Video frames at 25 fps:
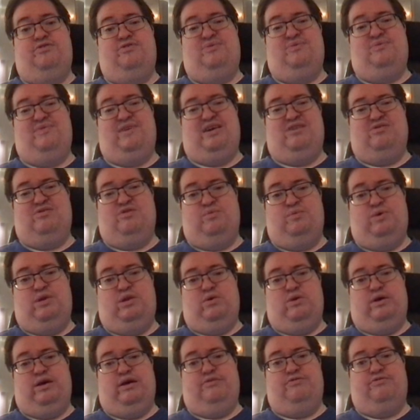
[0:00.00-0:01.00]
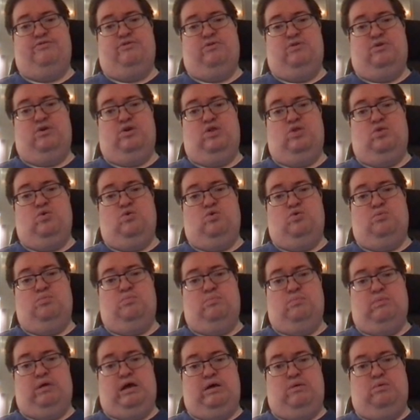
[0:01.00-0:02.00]
a vector, we look at a norm.
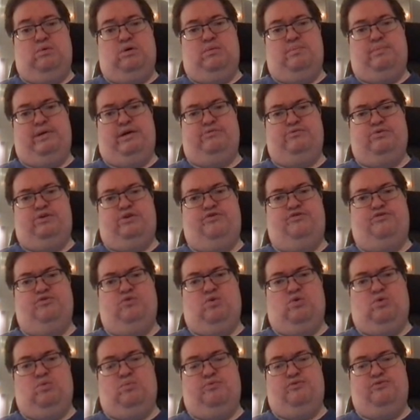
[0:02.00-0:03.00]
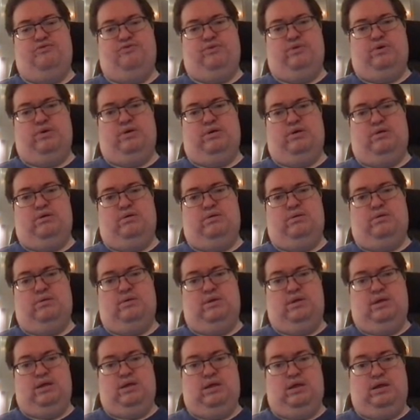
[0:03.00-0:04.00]
I'll come back to these norms
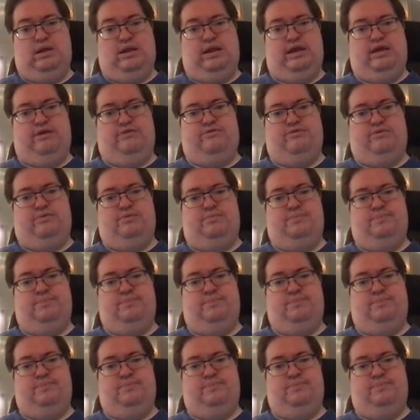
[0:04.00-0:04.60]
later.